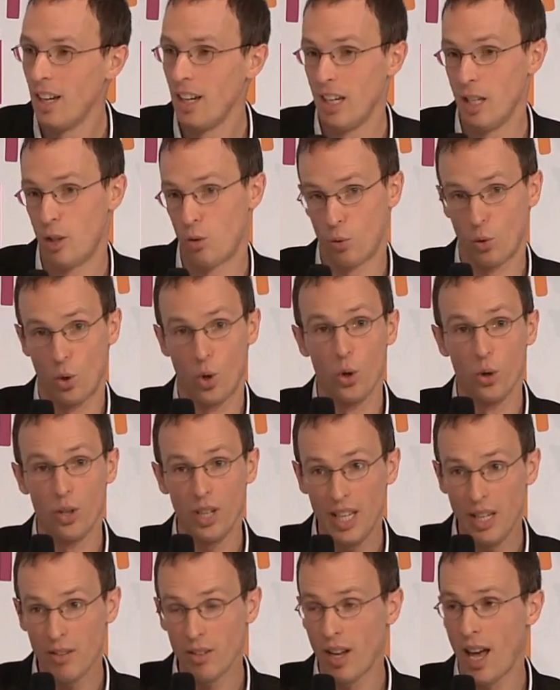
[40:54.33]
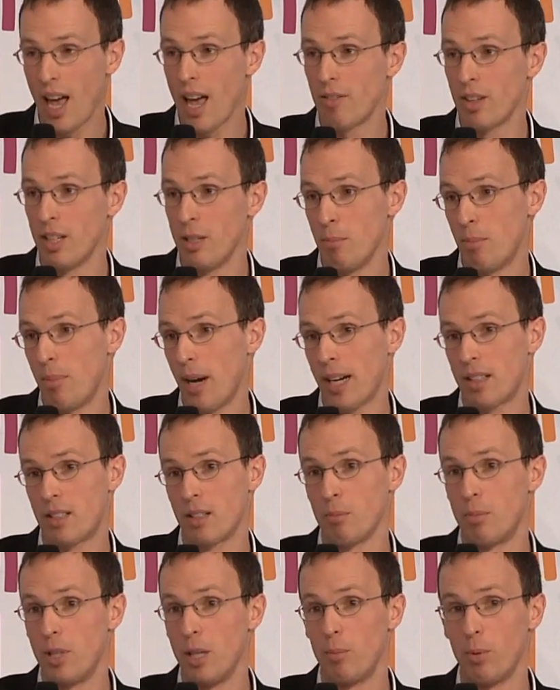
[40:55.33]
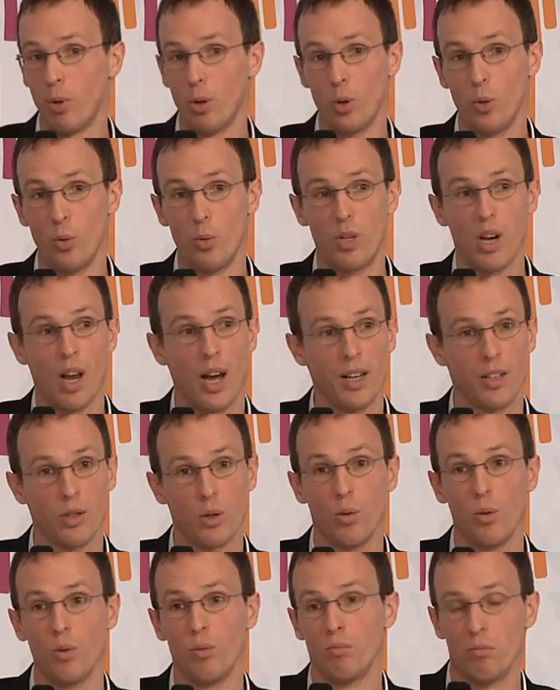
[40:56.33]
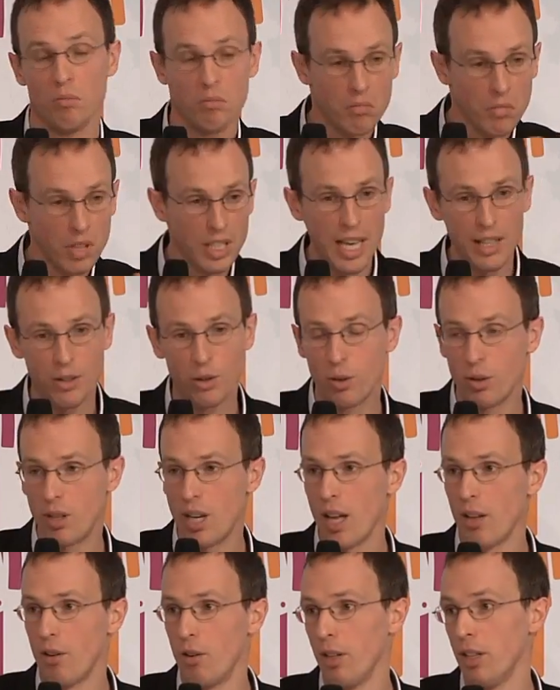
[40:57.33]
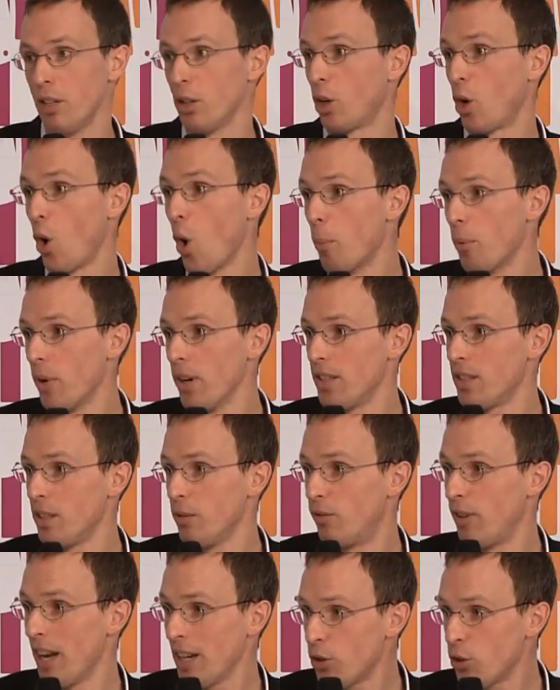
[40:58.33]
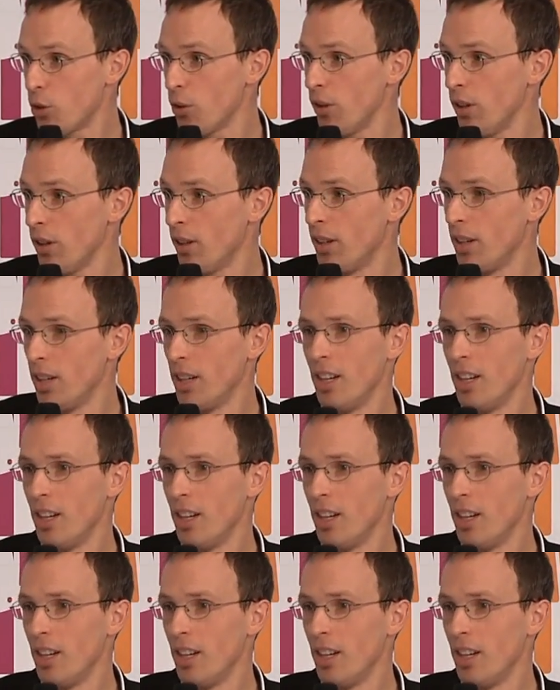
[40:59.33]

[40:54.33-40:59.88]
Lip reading: It could even have an impact on people who would like to get together in a cooperative venture.